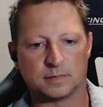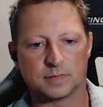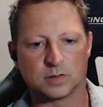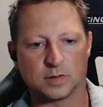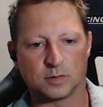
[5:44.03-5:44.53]

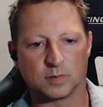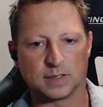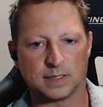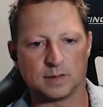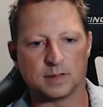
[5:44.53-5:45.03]
so it
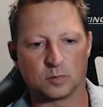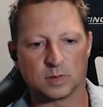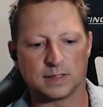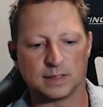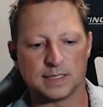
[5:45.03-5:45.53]
really it
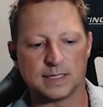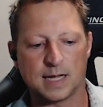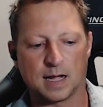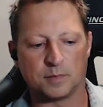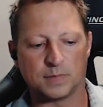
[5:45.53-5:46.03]
really did
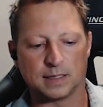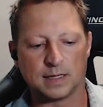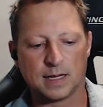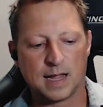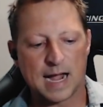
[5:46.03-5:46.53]
help me
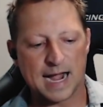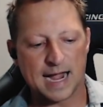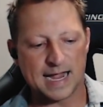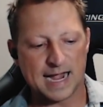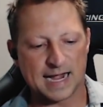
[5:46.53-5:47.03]

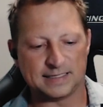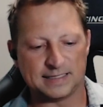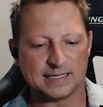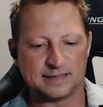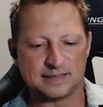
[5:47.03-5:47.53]
i i
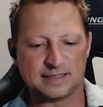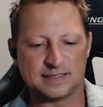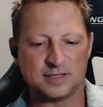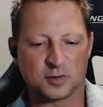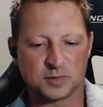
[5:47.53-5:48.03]
did
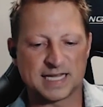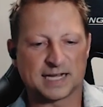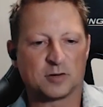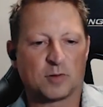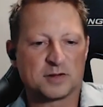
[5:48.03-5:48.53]
you know
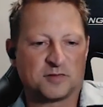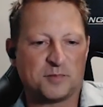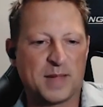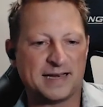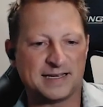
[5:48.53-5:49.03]
second rounds of
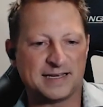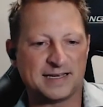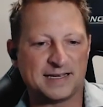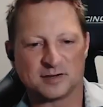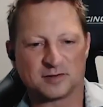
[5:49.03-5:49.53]
pen
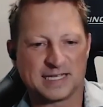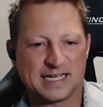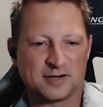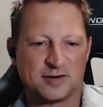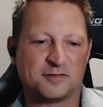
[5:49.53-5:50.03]
tests a year
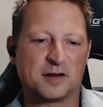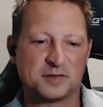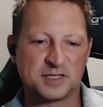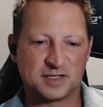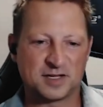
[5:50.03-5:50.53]
later and
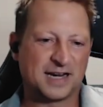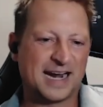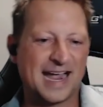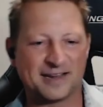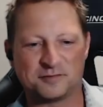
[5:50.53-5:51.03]
found stuff that
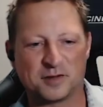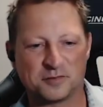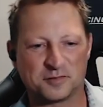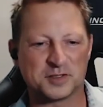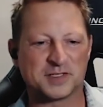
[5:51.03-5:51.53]
i hadn't
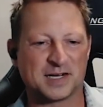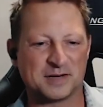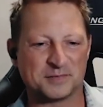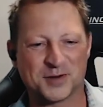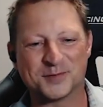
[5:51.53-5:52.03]
found the first
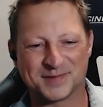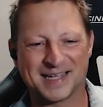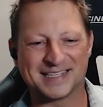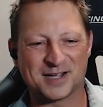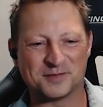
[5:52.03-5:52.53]
time so
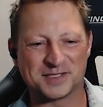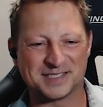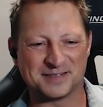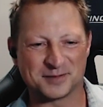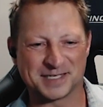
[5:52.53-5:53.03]
that's
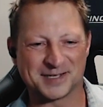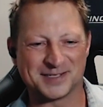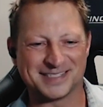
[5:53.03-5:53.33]
obviously really that